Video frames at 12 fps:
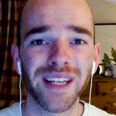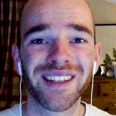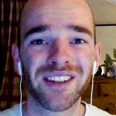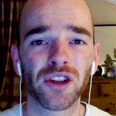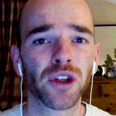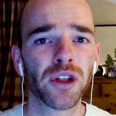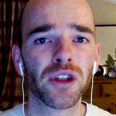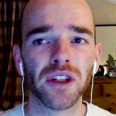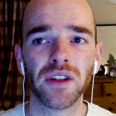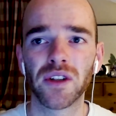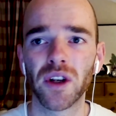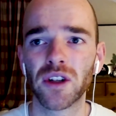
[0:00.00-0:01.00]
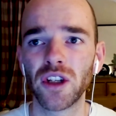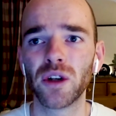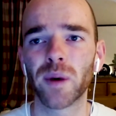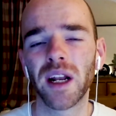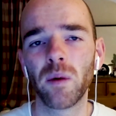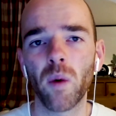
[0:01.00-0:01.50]
intrusion. So do you
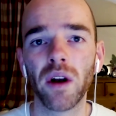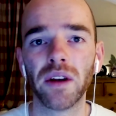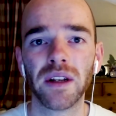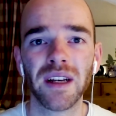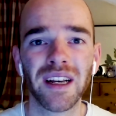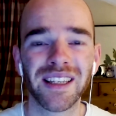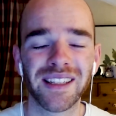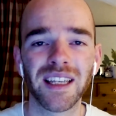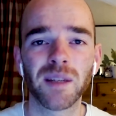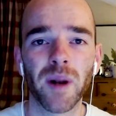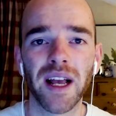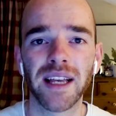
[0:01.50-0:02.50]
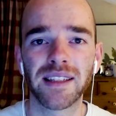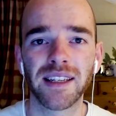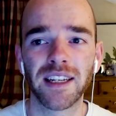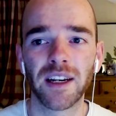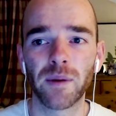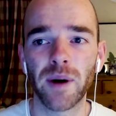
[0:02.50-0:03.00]
really want 6 players
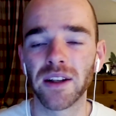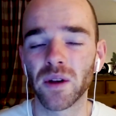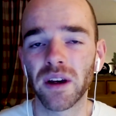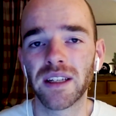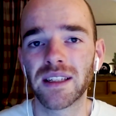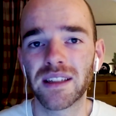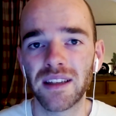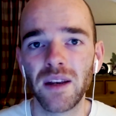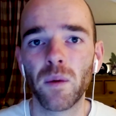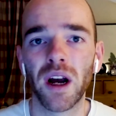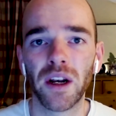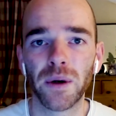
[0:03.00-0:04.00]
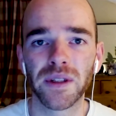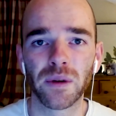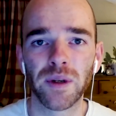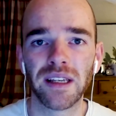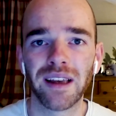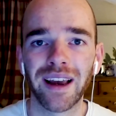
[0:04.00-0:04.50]
sitting around? So I can see why Luis
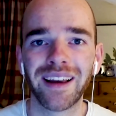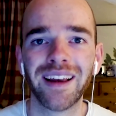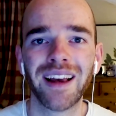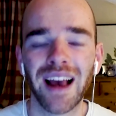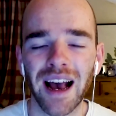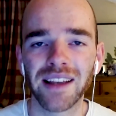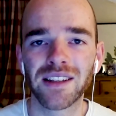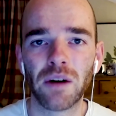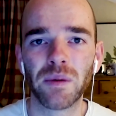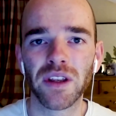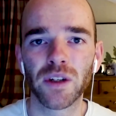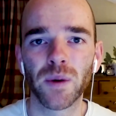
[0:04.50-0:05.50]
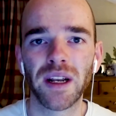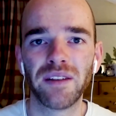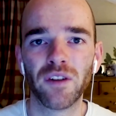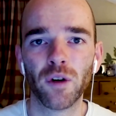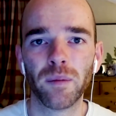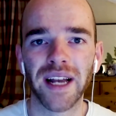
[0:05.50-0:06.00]
Enrique has gone with the
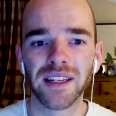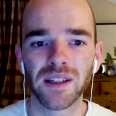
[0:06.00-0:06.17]
24-man